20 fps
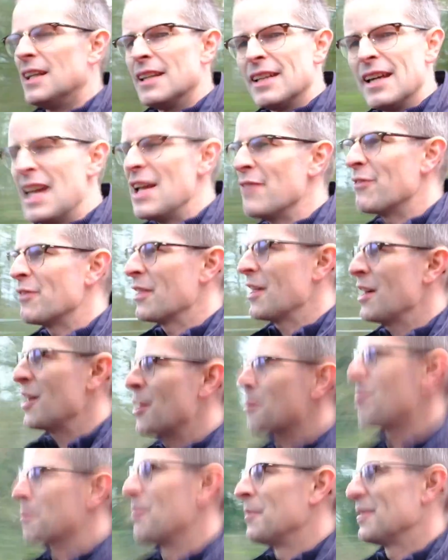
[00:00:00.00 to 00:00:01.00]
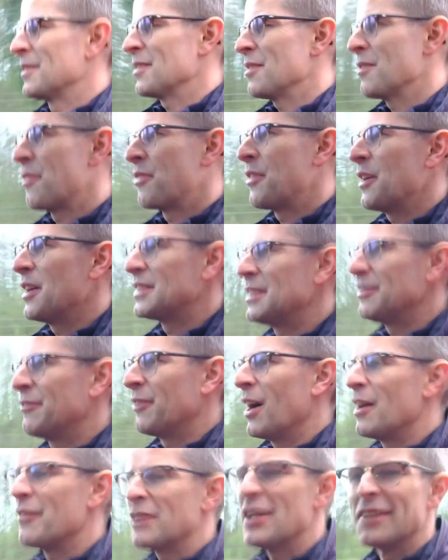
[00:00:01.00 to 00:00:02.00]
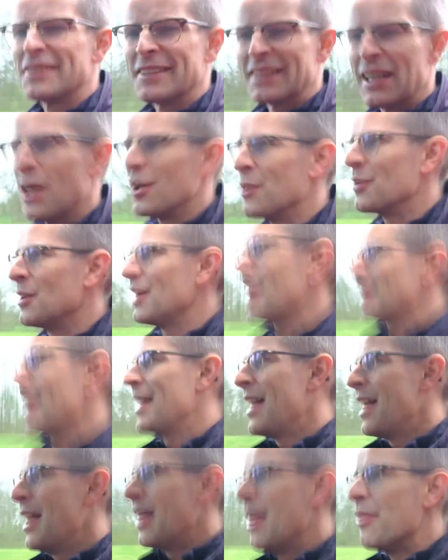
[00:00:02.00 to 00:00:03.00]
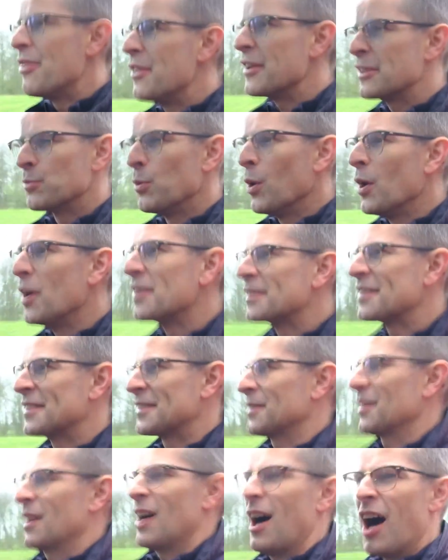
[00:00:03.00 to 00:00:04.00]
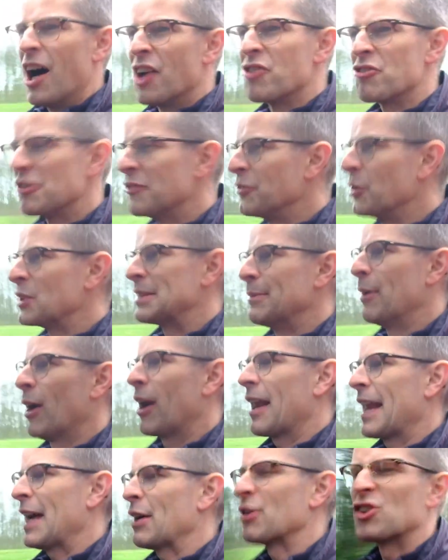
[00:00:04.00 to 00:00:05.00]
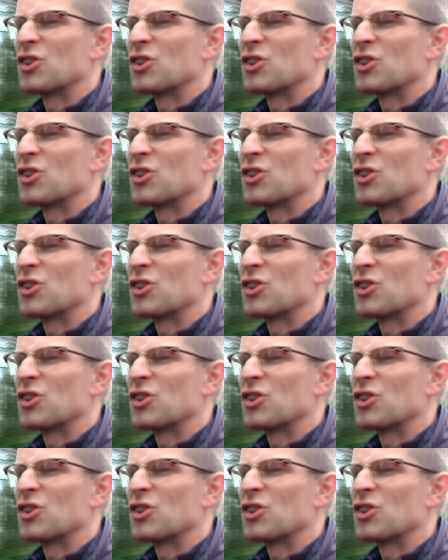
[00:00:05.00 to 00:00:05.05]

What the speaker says: But even though 35 years ago this was 140 mile an hour